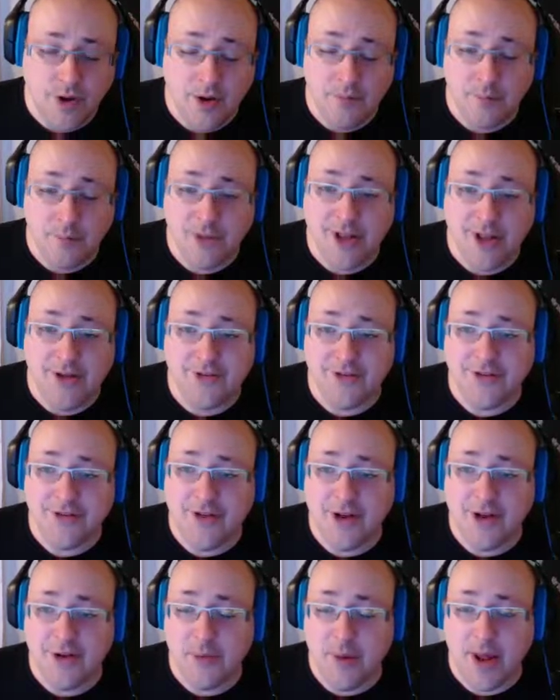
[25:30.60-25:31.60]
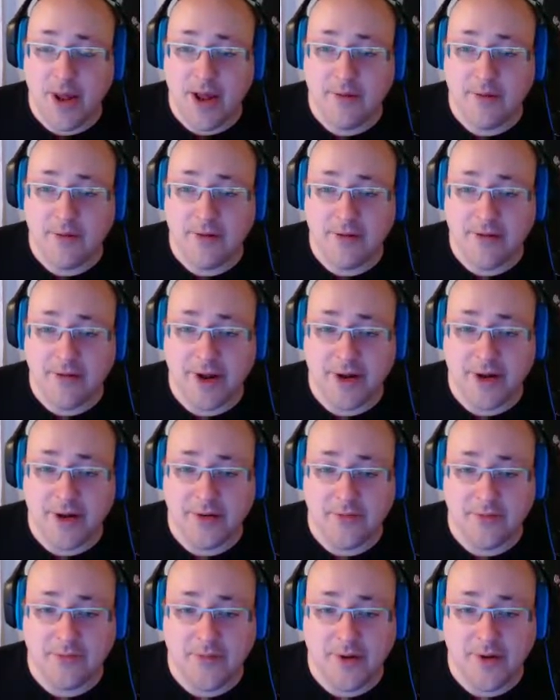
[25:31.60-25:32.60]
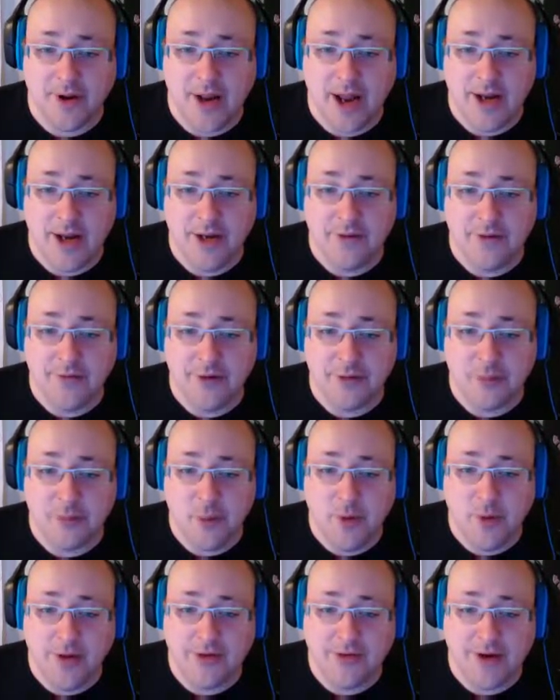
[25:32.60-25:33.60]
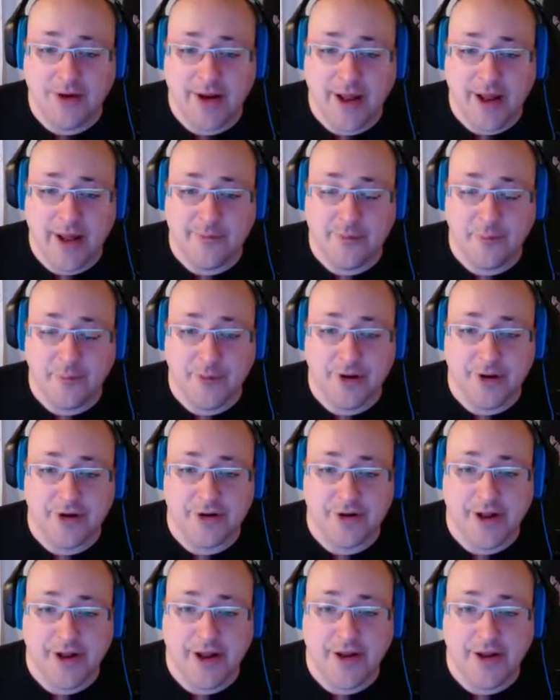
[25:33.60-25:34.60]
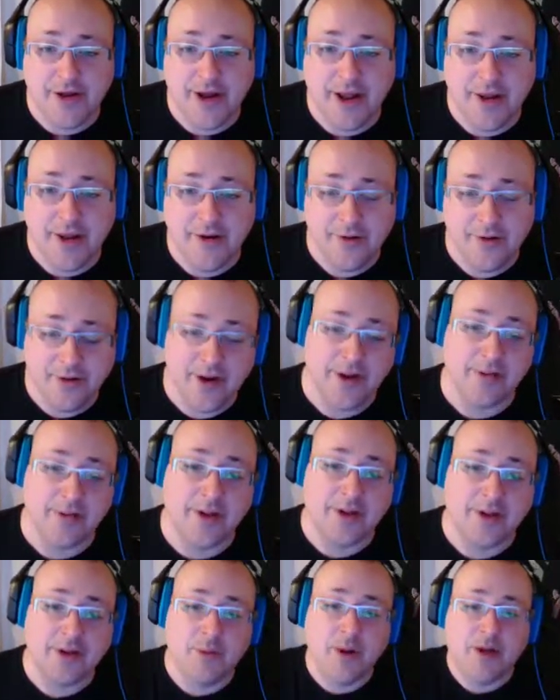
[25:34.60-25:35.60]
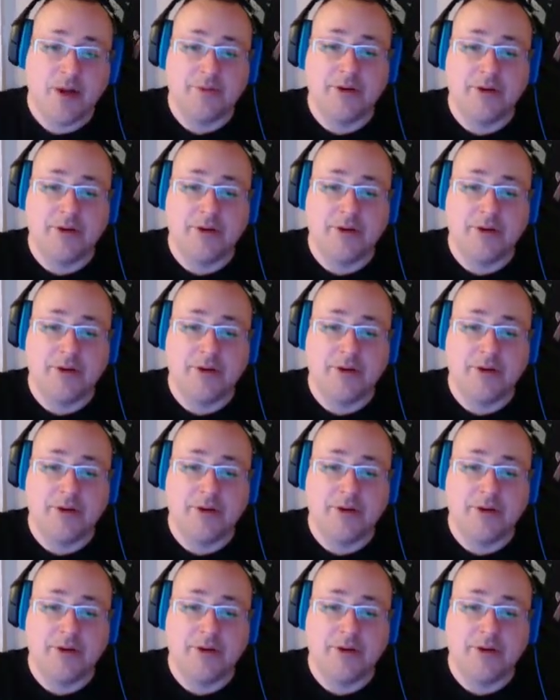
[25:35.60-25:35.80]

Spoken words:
places that you haven't, like any of these points that haven't been hit yet, like you haven't